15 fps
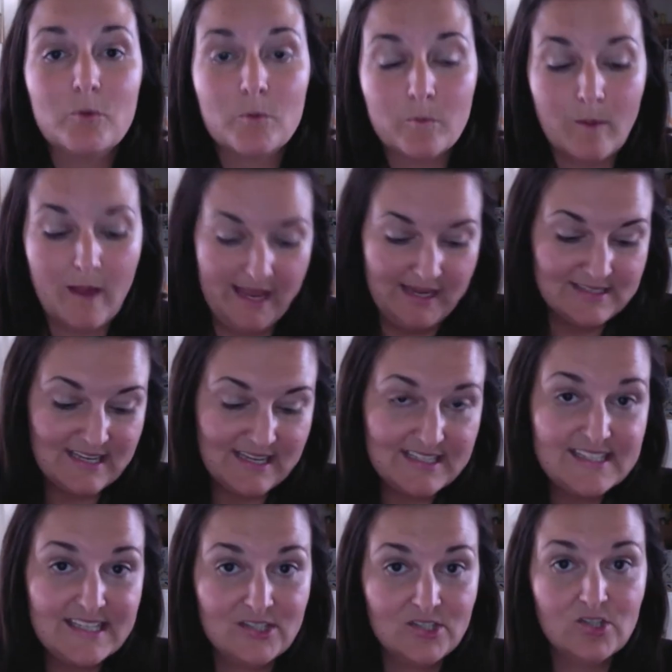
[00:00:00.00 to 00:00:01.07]
great
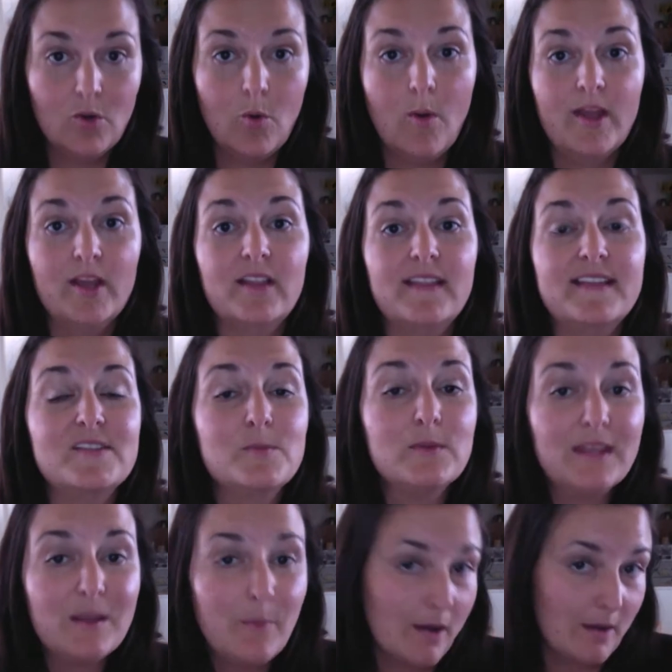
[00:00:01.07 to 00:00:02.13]
essential oil that's
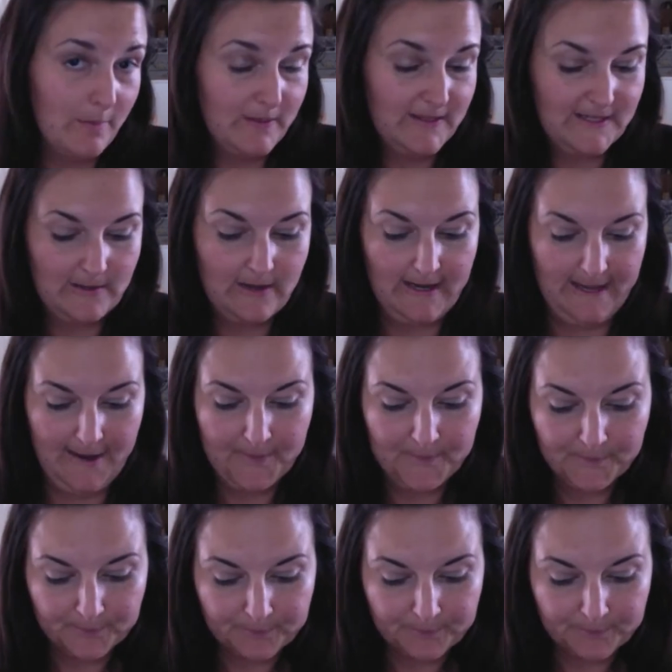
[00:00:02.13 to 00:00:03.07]
really popular right now.